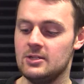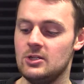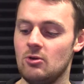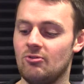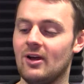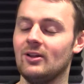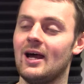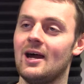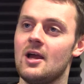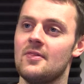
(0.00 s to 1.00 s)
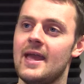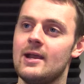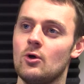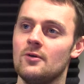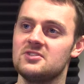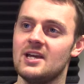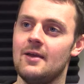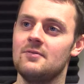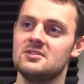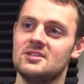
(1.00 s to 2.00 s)
Do you felt that they could have
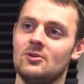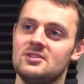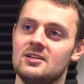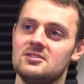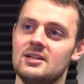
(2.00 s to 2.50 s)
saved Celtic's